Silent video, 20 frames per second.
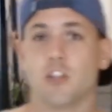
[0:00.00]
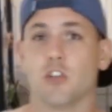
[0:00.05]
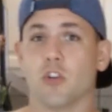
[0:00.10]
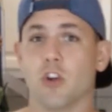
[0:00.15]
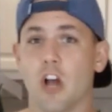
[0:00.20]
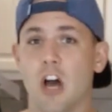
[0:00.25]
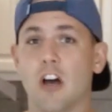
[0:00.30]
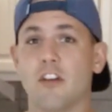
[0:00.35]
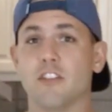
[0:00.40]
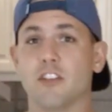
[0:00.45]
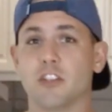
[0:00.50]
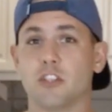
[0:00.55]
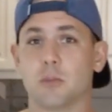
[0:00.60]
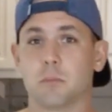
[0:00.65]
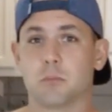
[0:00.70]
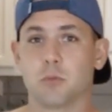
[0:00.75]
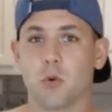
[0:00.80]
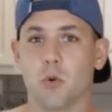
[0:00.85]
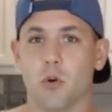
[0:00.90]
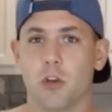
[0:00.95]
your oven to
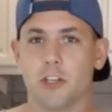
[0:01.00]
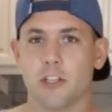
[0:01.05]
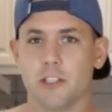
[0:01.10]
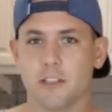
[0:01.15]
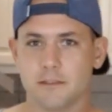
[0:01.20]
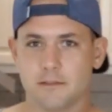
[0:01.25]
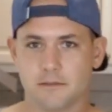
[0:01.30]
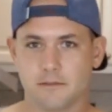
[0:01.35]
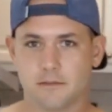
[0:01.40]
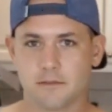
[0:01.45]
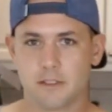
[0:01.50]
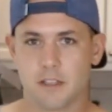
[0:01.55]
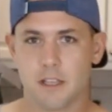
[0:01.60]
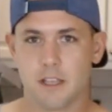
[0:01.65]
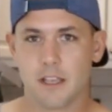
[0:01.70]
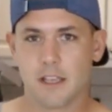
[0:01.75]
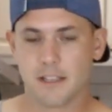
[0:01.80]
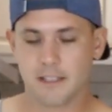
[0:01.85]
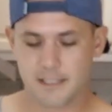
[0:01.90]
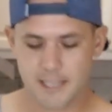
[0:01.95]
broil,
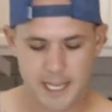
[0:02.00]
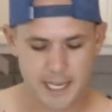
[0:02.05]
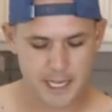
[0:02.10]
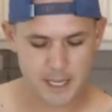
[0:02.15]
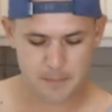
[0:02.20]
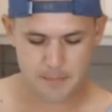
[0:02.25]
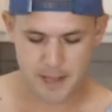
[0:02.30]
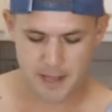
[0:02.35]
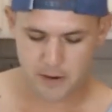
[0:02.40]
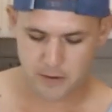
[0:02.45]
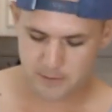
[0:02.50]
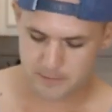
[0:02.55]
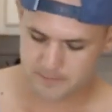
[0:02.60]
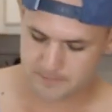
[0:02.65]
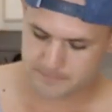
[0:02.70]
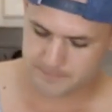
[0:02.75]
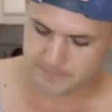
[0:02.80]
take them out,